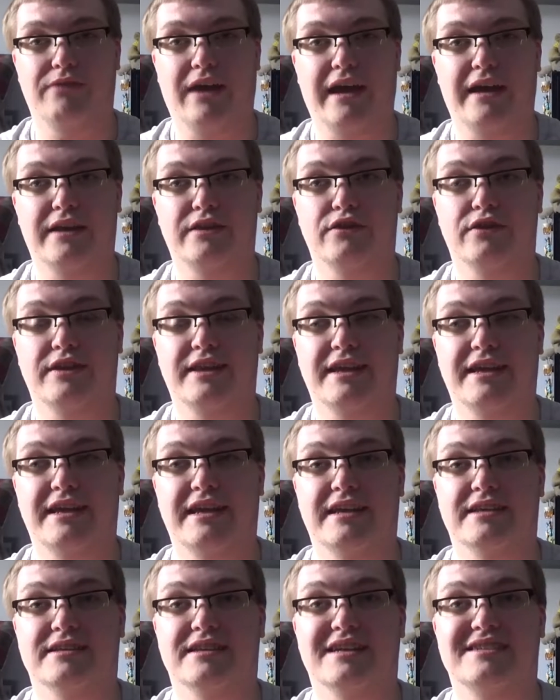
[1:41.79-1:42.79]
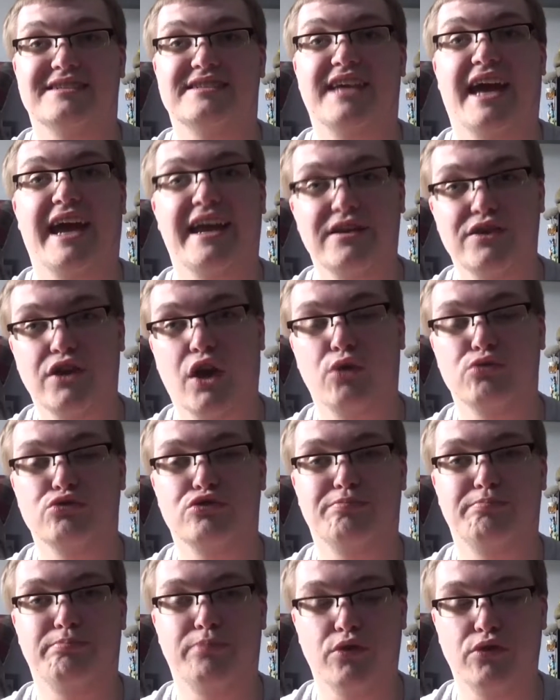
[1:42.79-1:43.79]
Then the
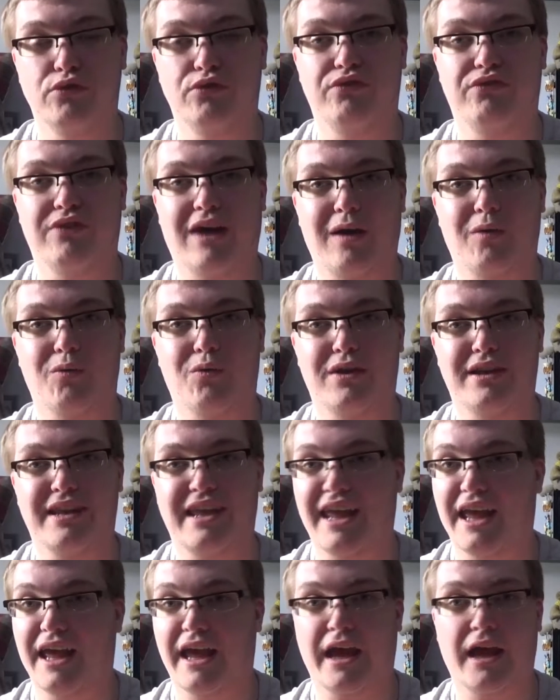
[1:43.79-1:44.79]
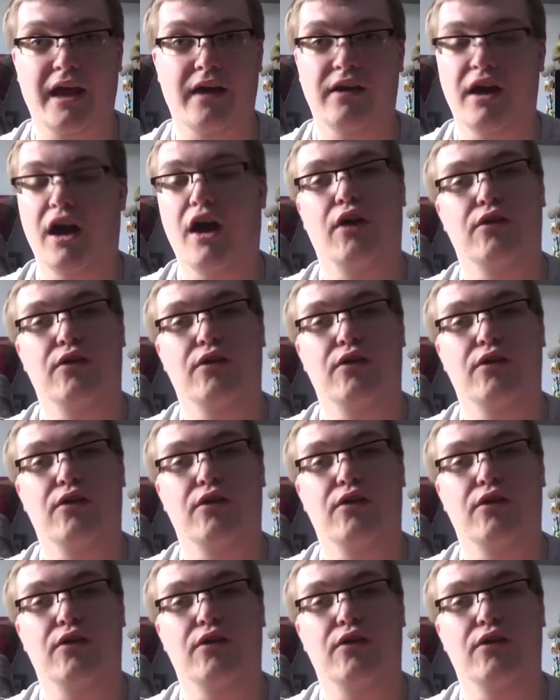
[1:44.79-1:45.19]
Nintendo's booth, that one here,